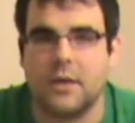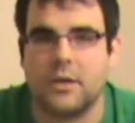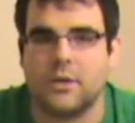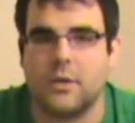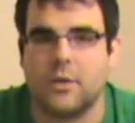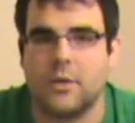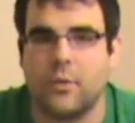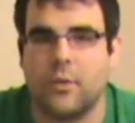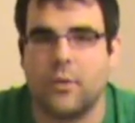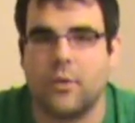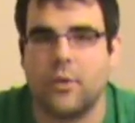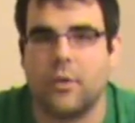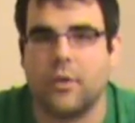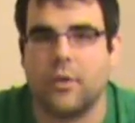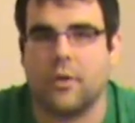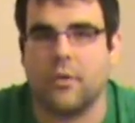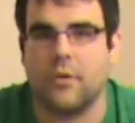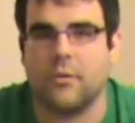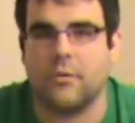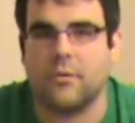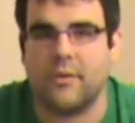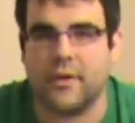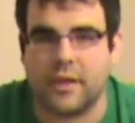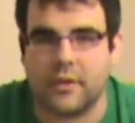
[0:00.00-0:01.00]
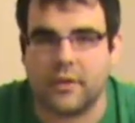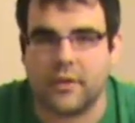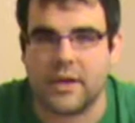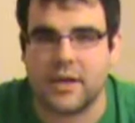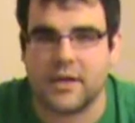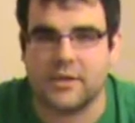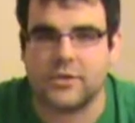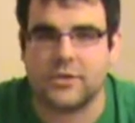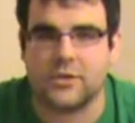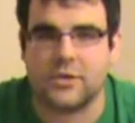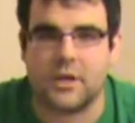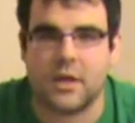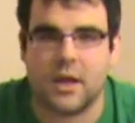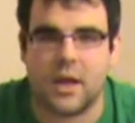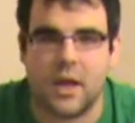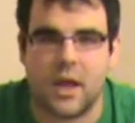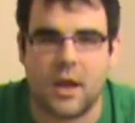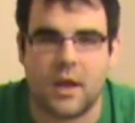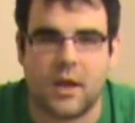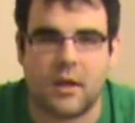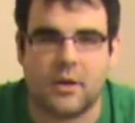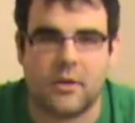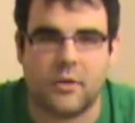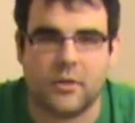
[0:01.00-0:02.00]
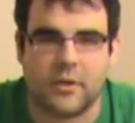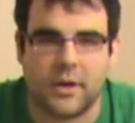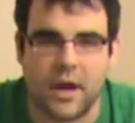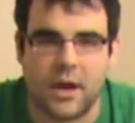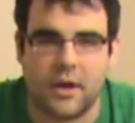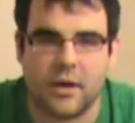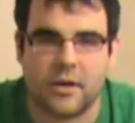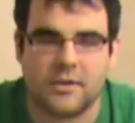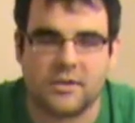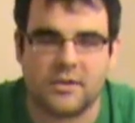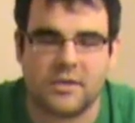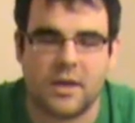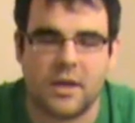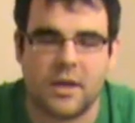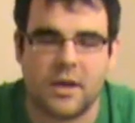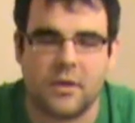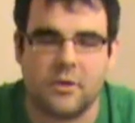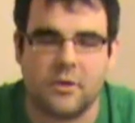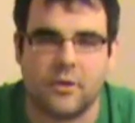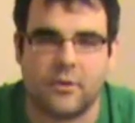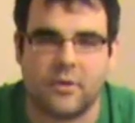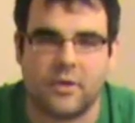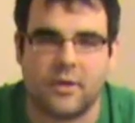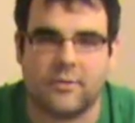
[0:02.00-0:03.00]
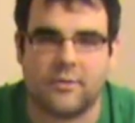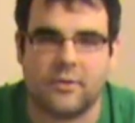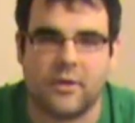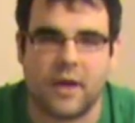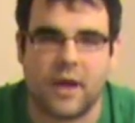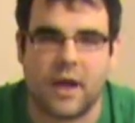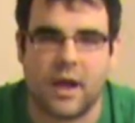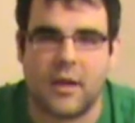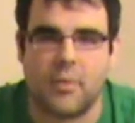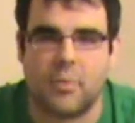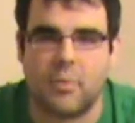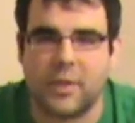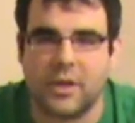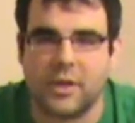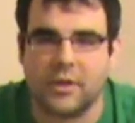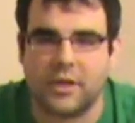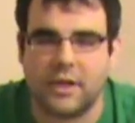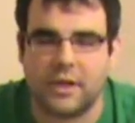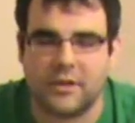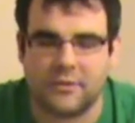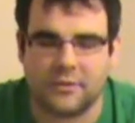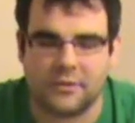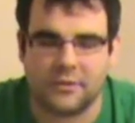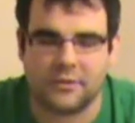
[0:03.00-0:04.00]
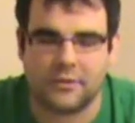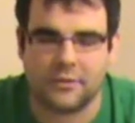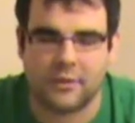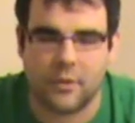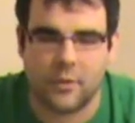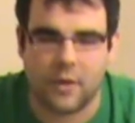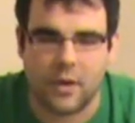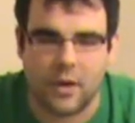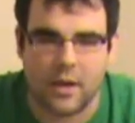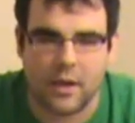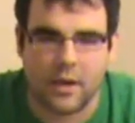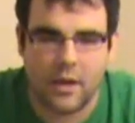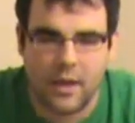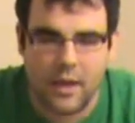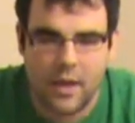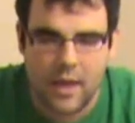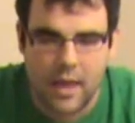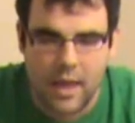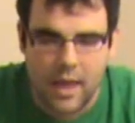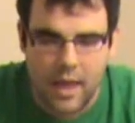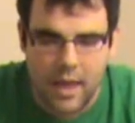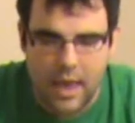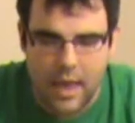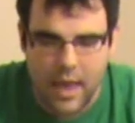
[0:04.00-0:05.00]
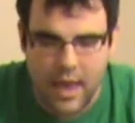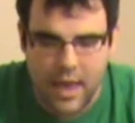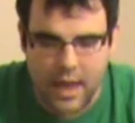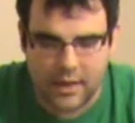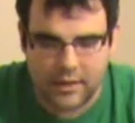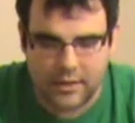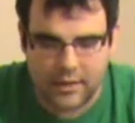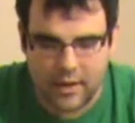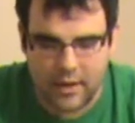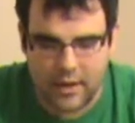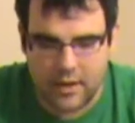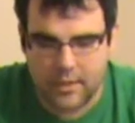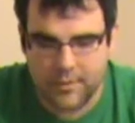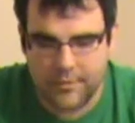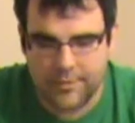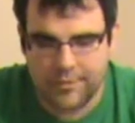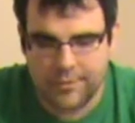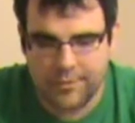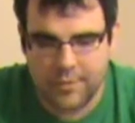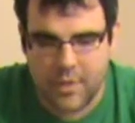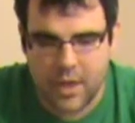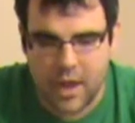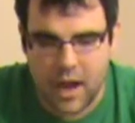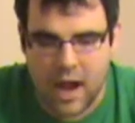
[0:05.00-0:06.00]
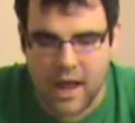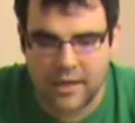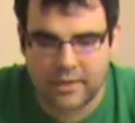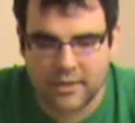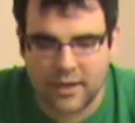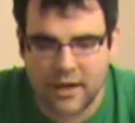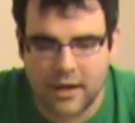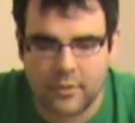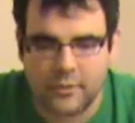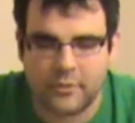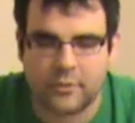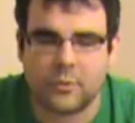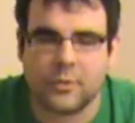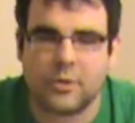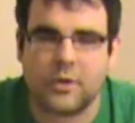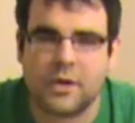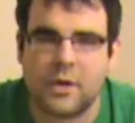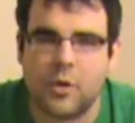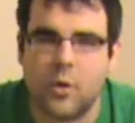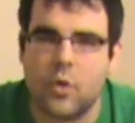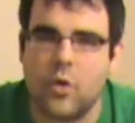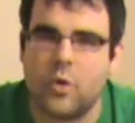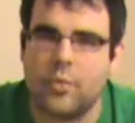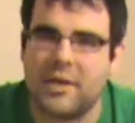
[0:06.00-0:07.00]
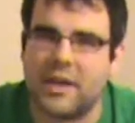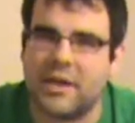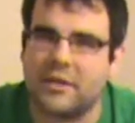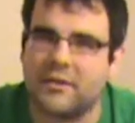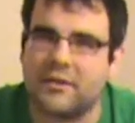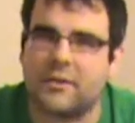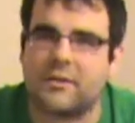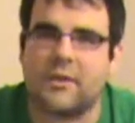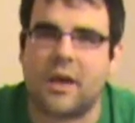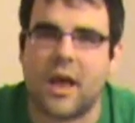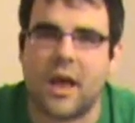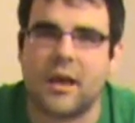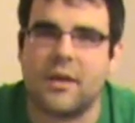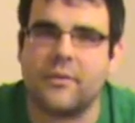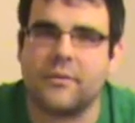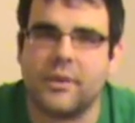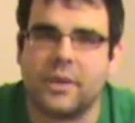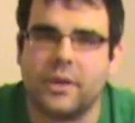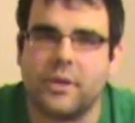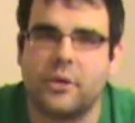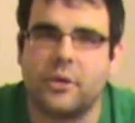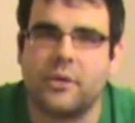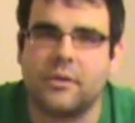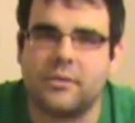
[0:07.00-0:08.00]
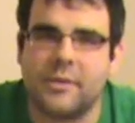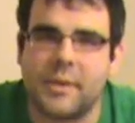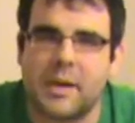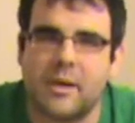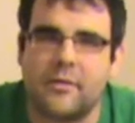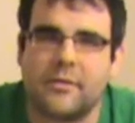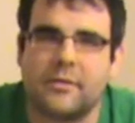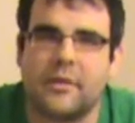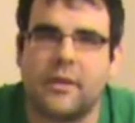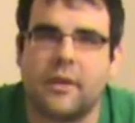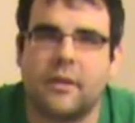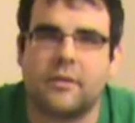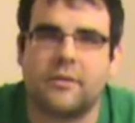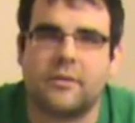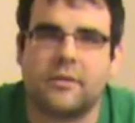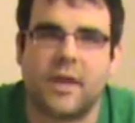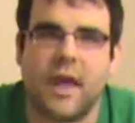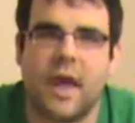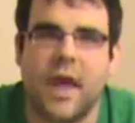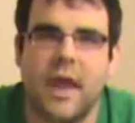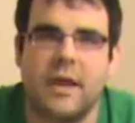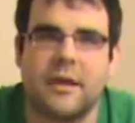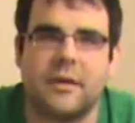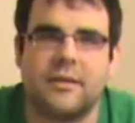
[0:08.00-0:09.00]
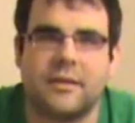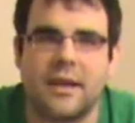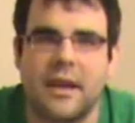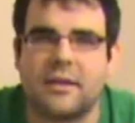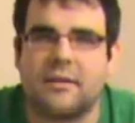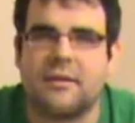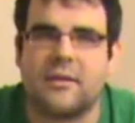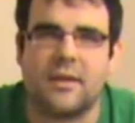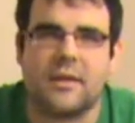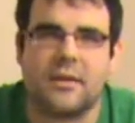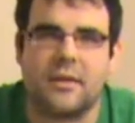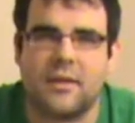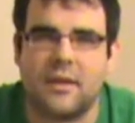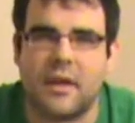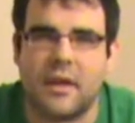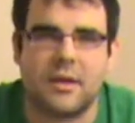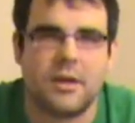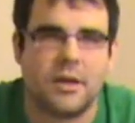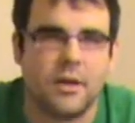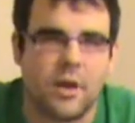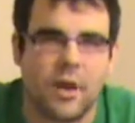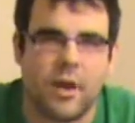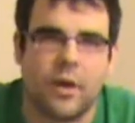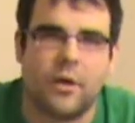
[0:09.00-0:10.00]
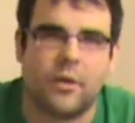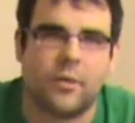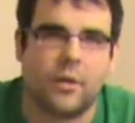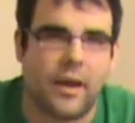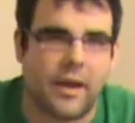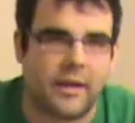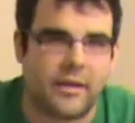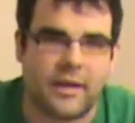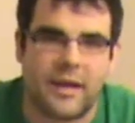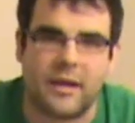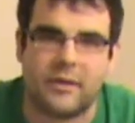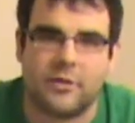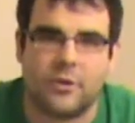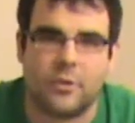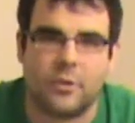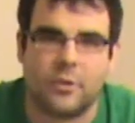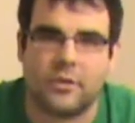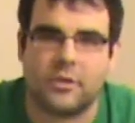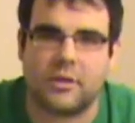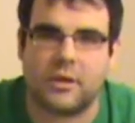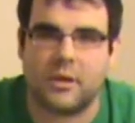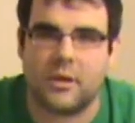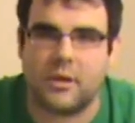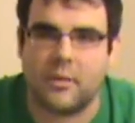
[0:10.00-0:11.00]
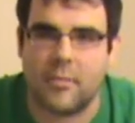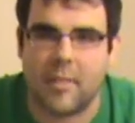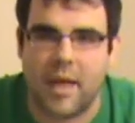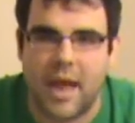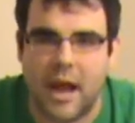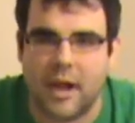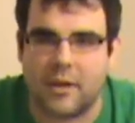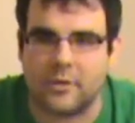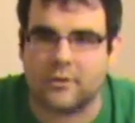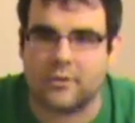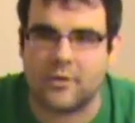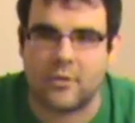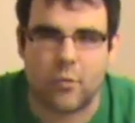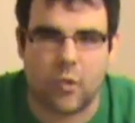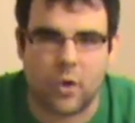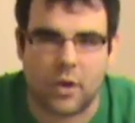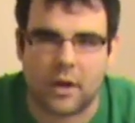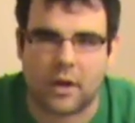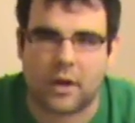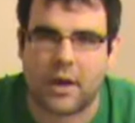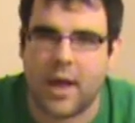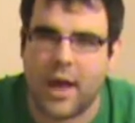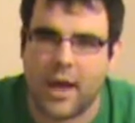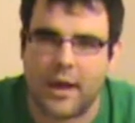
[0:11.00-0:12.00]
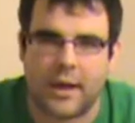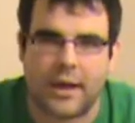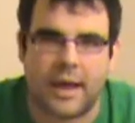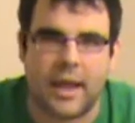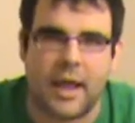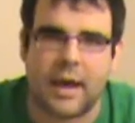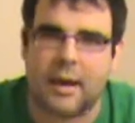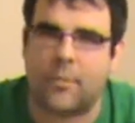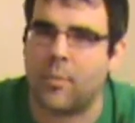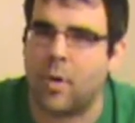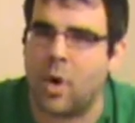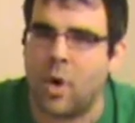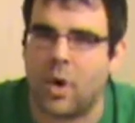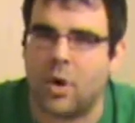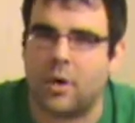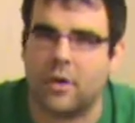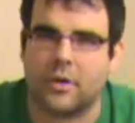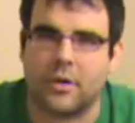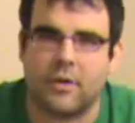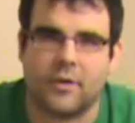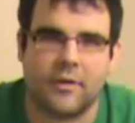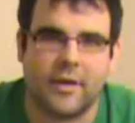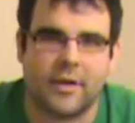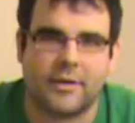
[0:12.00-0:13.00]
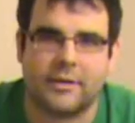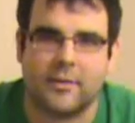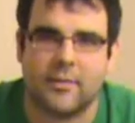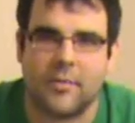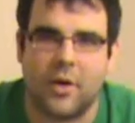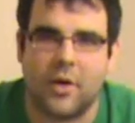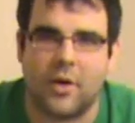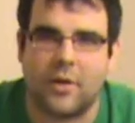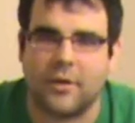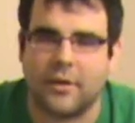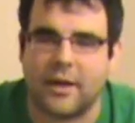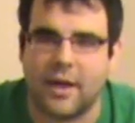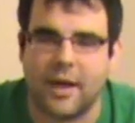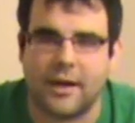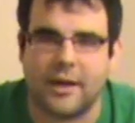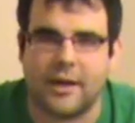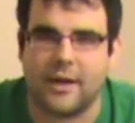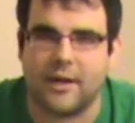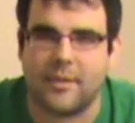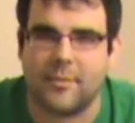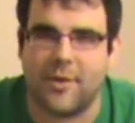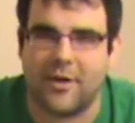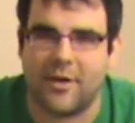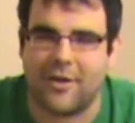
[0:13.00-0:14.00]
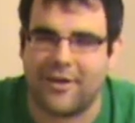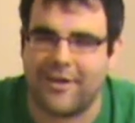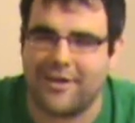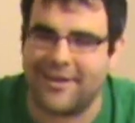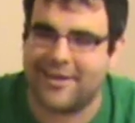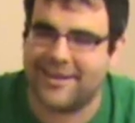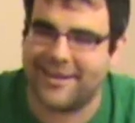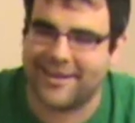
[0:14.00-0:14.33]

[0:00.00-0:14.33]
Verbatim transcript: your village and your garrison and your different kind of buildings and so on. And um, I thought it was really cool because it's kind of a little bit of a side addicting thing, you know, like they do with the mounts. You want to kind of get them all, collect them all, got to get them all.